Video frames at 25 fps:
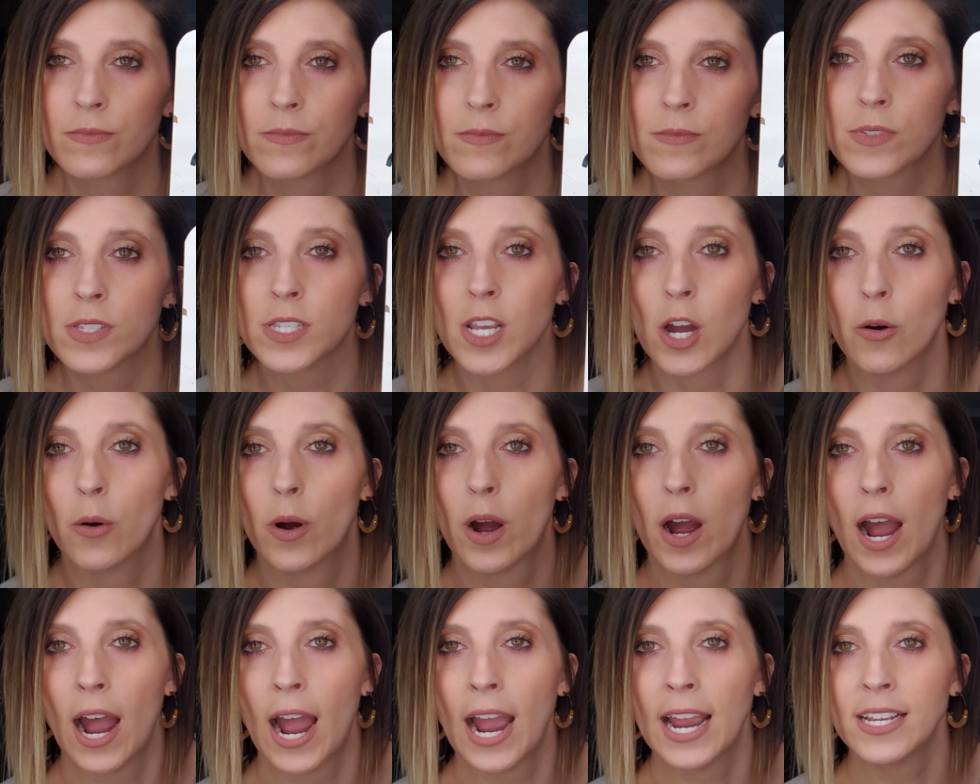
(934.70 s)
So
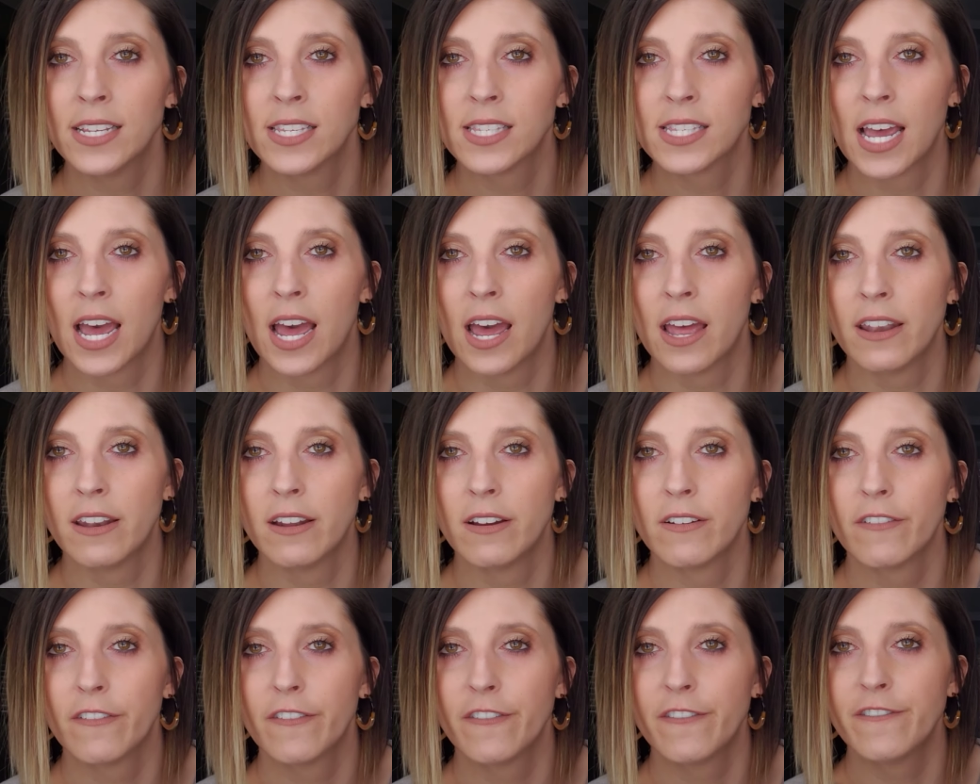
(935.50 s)
I said
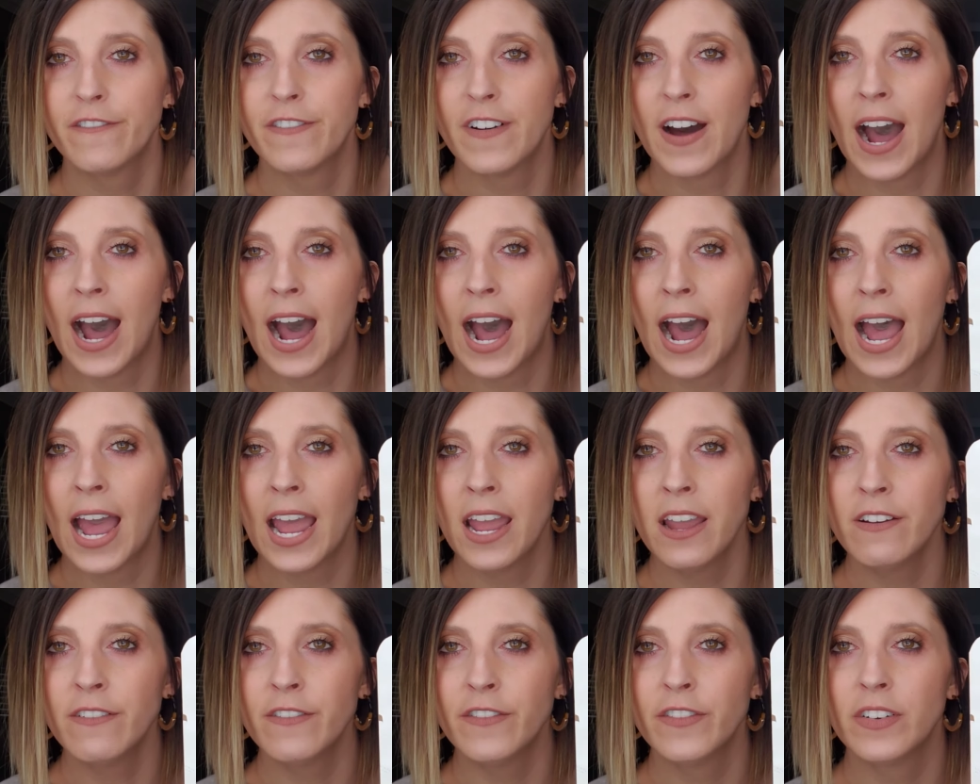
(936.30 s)

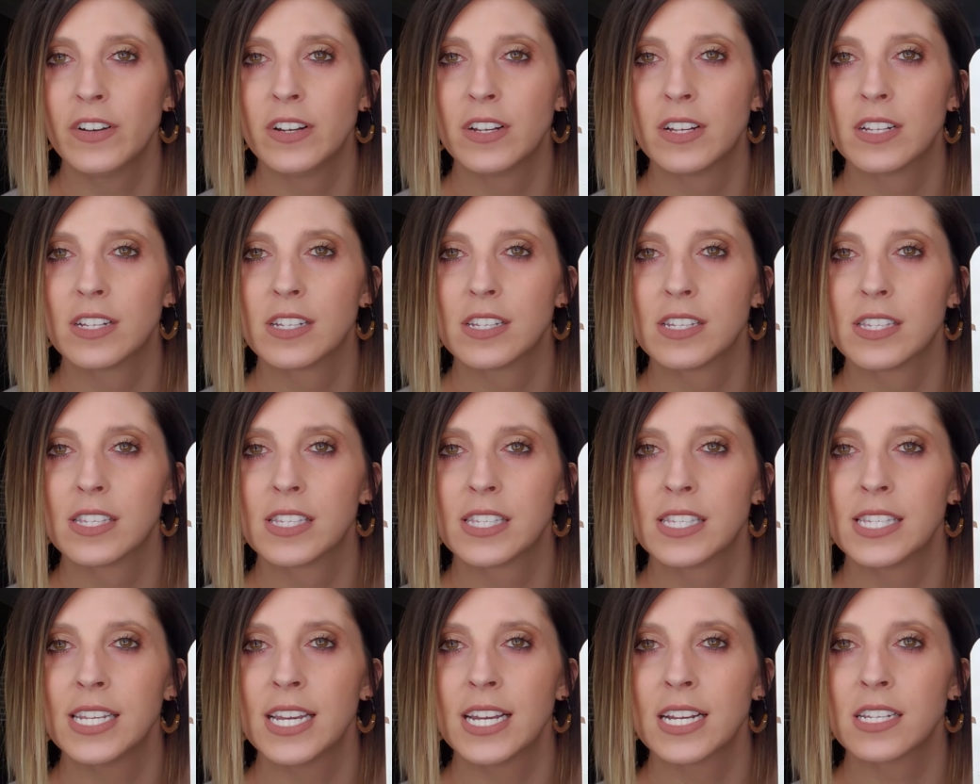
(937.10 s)
5,
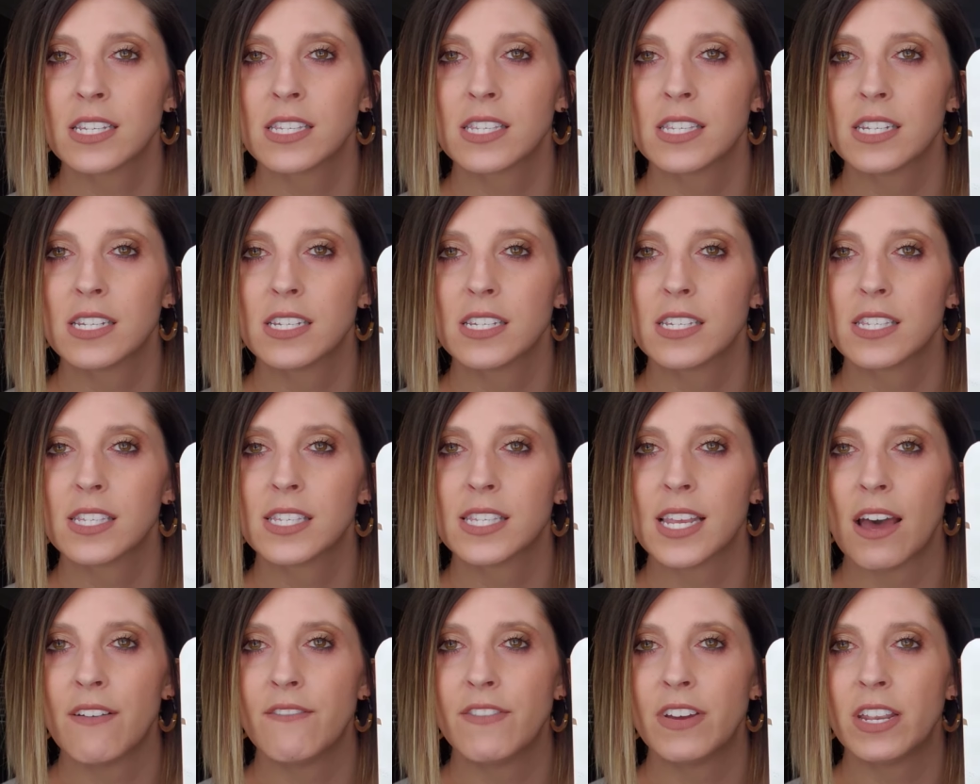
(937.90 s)
6,
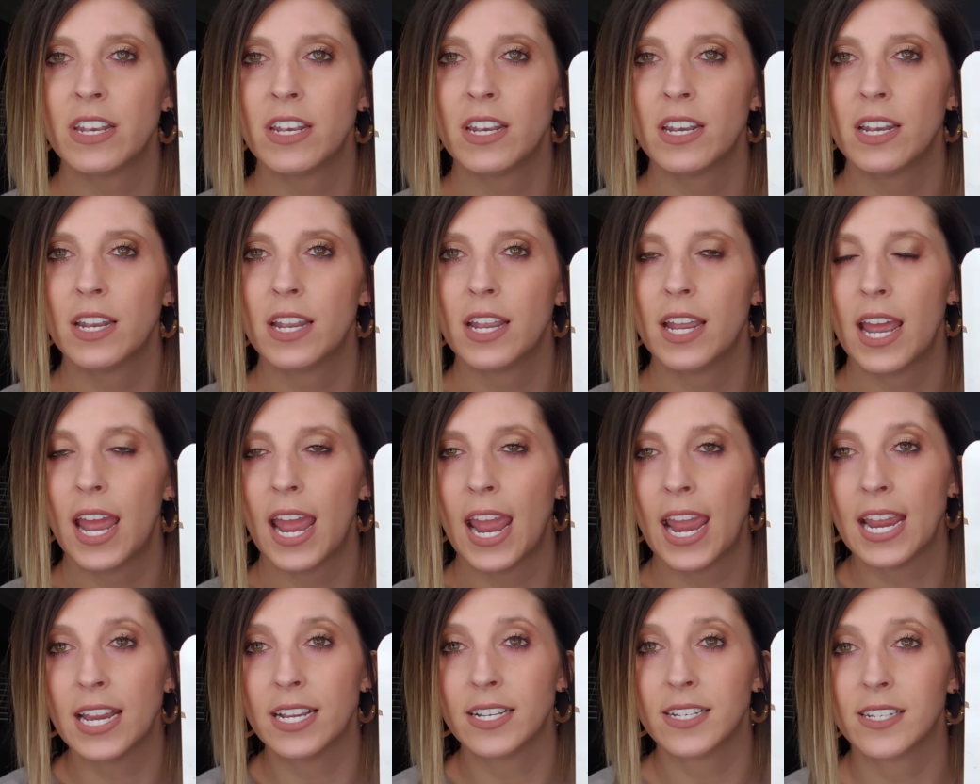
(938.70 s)
7,
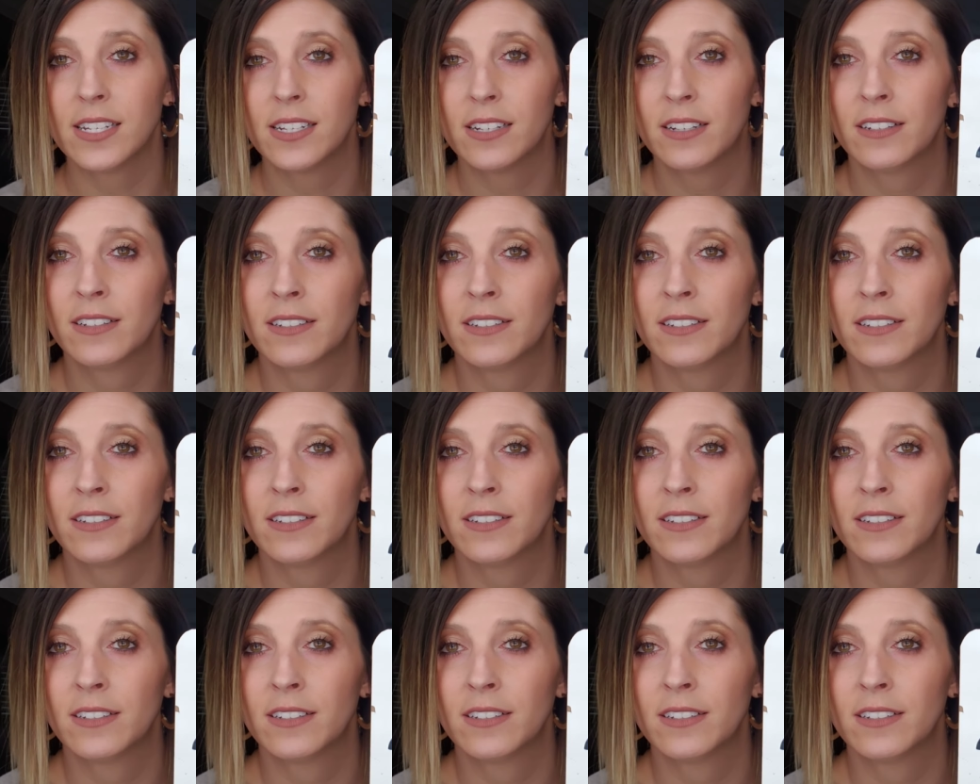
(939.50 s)
8.